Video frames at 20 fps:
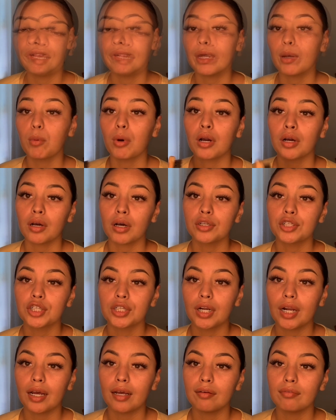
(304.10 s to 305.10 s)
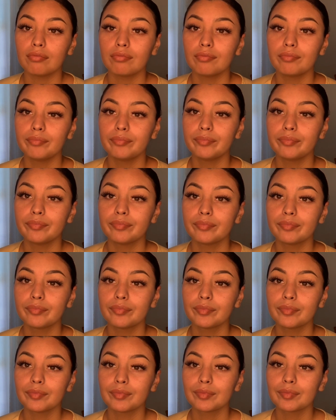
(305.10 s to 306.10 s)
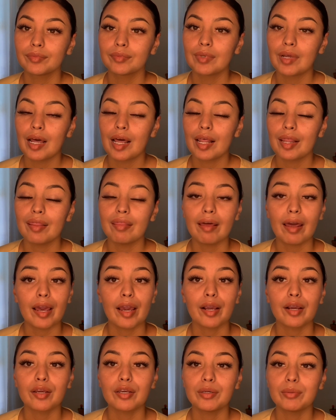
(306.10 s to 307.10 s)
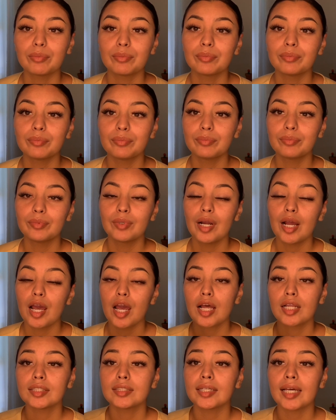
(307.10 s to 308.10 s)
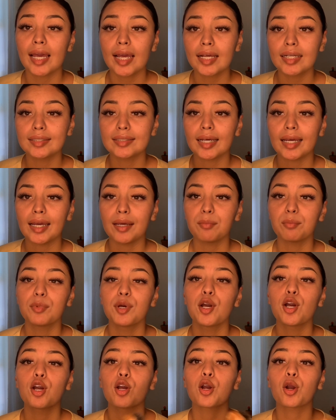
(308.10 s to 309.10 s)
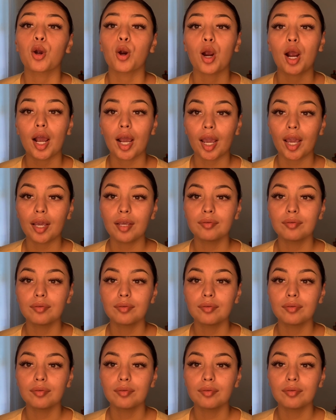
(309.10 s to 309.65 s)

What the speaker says: walk out your life, they hurt you, take a day, cry